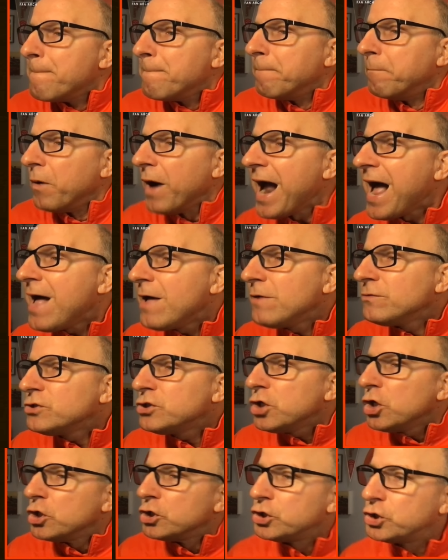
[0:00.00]

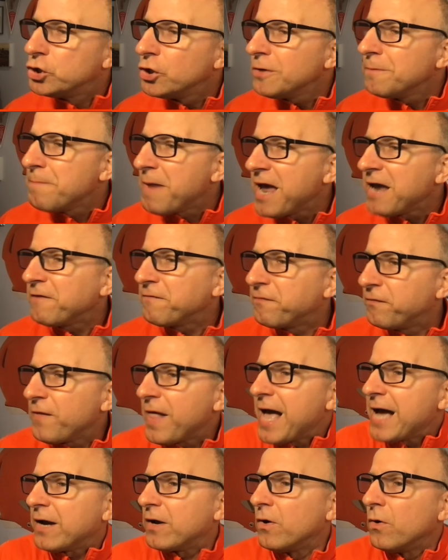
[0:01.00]
Browns should make
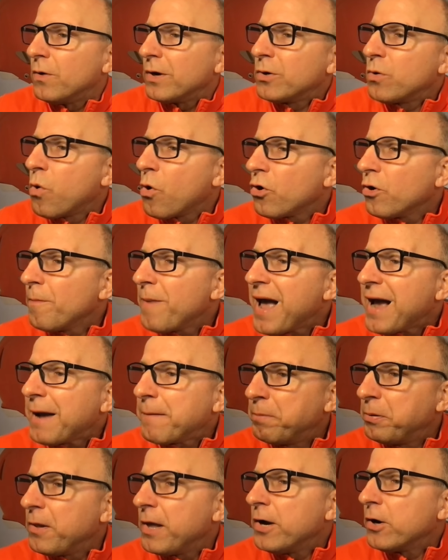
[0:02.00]
Flacco a quarterback
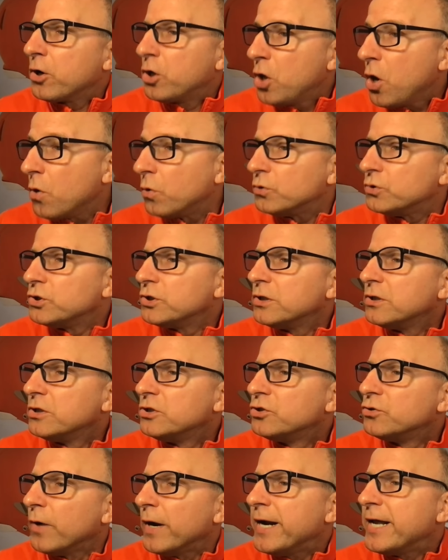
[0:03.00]
player coach,
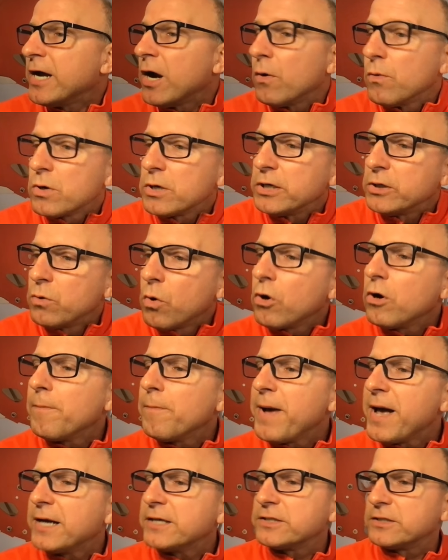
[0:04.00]
training our rookie
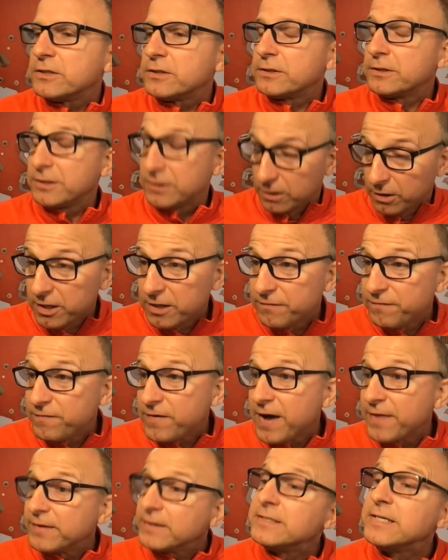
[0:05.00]
quarterbacks to
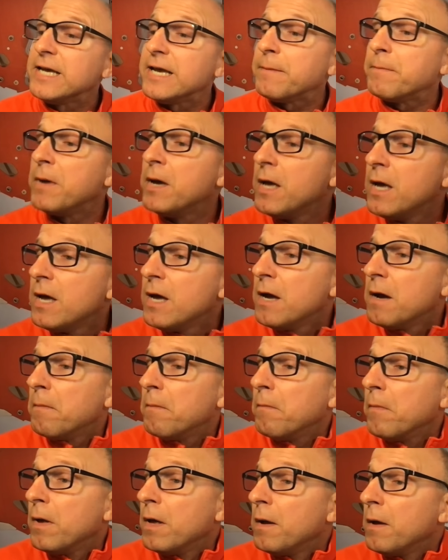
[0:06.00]
solidify the team.
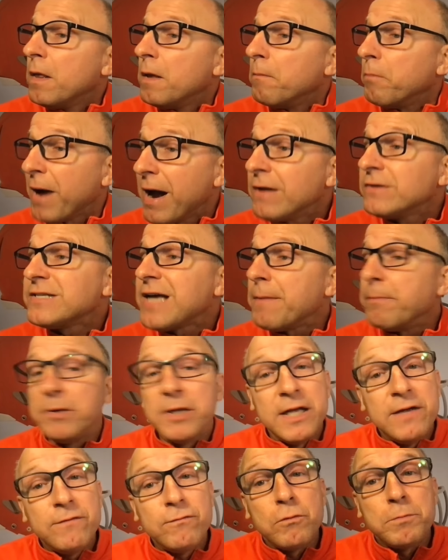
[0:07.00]
Browns, I
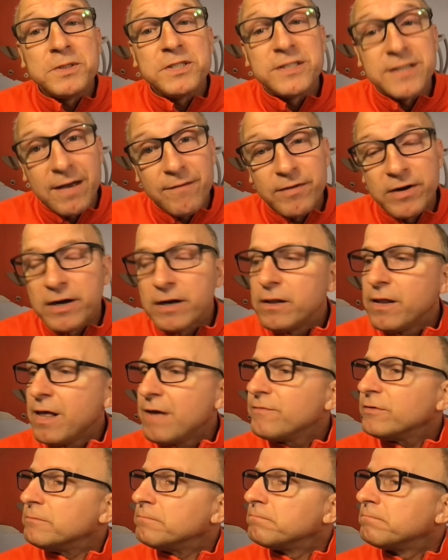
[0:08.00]
believe, will be
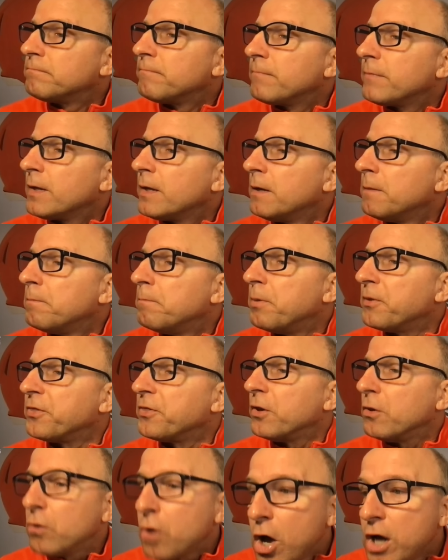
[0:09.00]
7-11, but
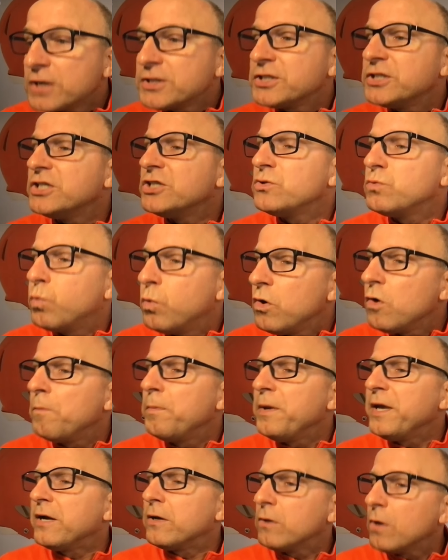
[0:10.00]
the losses will
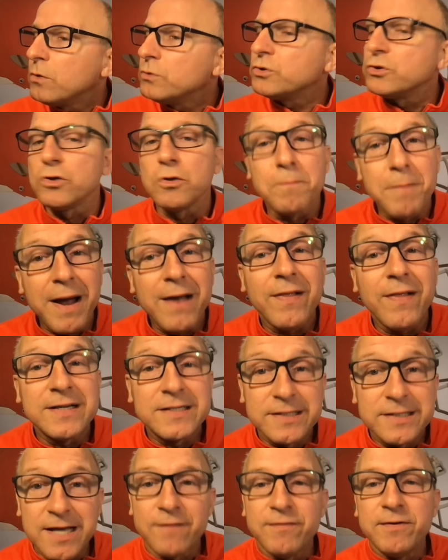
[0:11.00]
be closer by
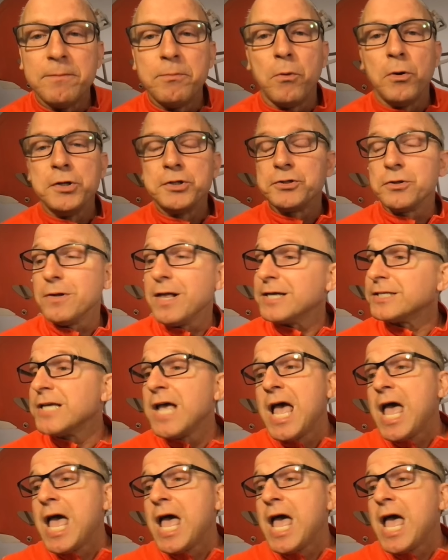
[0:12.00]
like 7 points or less.